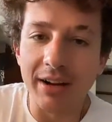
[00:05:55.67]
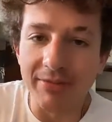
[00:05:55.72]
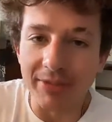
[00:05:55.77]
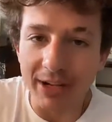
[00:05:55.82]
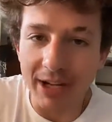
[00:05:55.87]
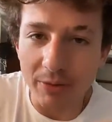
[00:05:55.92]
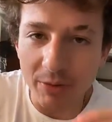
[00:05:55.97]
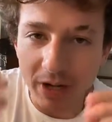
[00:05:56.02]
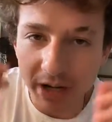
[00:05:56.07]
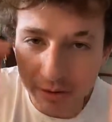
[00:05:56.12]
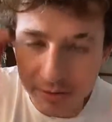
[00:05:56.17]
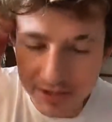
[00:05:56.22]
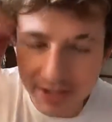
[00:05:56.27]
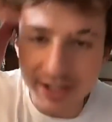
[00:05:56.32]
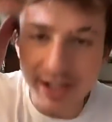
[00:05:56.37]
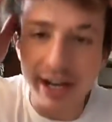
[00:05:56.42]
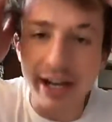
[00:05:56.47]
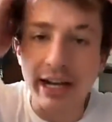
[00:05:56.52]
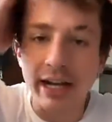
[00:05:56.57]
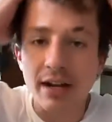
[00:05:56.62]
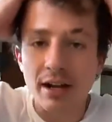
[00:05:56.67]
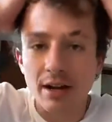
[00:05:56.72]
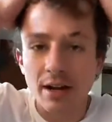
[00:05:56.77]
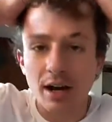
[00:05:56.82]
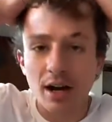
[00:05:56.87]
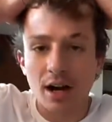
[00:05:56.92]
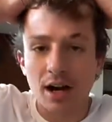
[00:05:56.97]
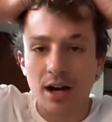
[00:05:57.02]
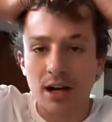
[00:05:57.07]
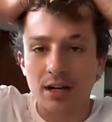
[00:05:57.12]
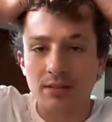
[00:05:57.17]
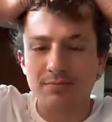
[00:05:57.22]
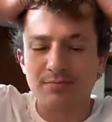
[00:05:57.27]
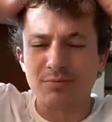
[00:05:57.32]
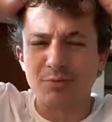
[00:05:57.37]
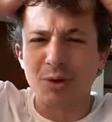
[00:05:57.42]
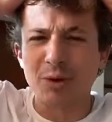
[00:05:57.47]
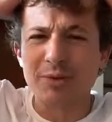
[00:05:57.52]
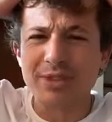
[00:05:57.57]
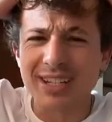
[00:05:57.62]
I forget what I was saying.
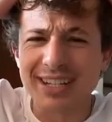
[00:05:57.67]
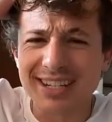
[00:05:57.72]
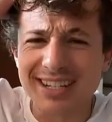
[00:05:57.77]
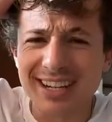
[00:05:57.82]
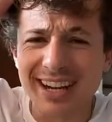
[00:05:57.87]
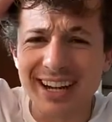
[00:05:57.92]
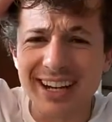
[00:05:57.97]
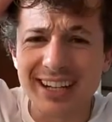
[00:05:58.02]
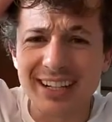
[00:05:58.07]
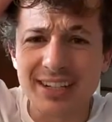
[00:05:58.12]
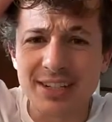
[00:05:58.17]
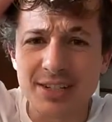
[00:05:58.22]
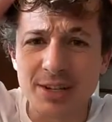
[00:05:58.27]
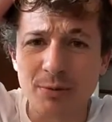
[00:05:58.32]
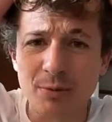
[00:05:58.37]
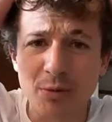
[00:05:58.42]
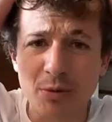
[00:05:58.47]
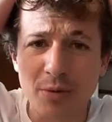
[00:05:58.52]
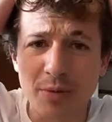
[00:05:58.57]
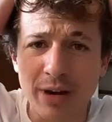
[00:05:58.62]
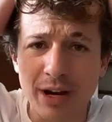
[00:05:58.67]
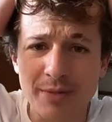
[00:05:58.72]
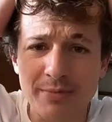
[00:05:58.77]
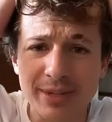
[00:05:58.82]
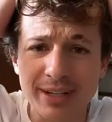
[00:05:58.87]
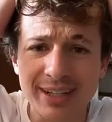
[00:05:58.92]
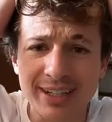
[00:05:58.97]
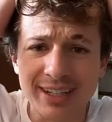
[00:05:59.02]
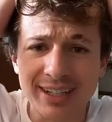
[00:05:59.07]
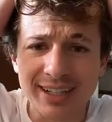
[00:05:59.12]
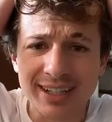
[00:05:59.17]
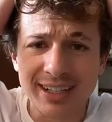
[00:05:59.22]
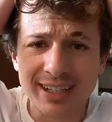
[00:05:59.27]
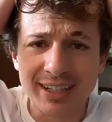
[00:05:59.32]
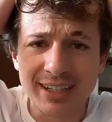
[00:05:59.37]
What was I saying? Someone remind me?